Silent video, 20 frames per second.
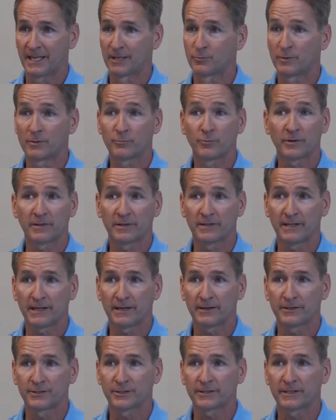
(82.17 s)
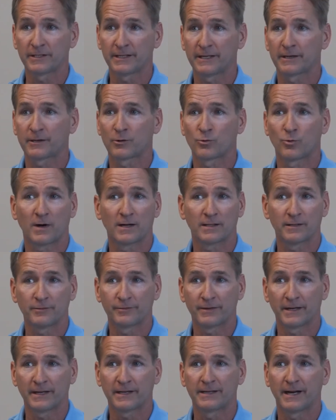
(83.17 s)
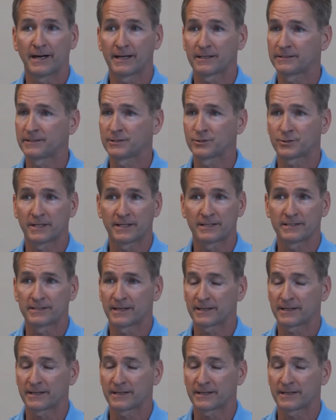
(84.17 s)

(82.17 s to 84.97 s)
And when we're there, you're going to get a qualified, highly trained